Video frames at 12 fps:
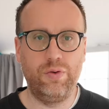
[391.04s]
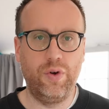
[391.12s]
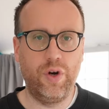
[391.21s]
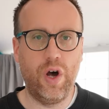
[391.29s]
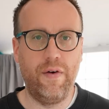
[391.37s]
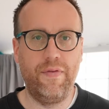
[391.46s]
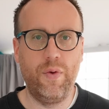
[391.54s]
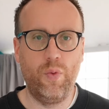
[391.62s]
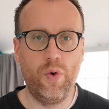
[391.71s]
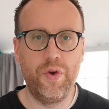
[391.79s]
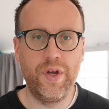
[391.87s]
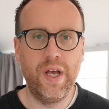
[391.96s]
look of the
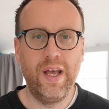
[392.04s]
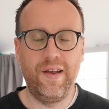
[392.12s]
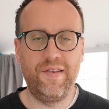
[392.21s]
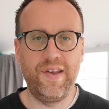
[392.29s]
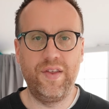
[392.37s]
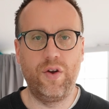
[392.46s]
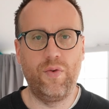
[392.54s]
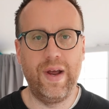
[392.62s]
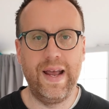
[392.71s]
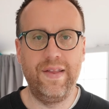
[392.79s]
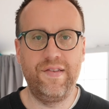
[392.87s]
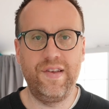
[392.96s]
wood. You can see the
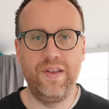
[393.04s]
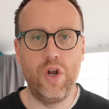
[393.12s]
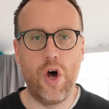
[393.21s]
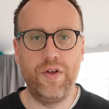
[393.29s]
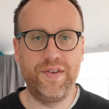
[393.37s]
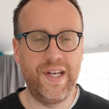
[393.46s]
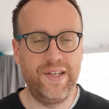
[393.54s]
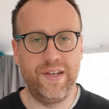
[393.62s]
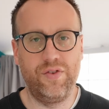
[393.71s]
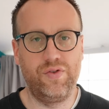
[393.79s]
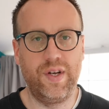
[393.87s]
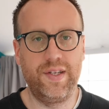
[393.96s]
grains, see the knots,
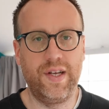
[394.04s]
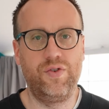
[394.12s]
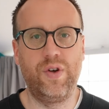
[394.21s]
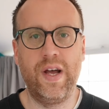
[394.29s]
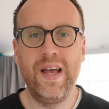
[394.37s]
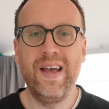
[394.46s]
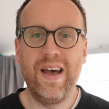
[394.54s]
etc, etc.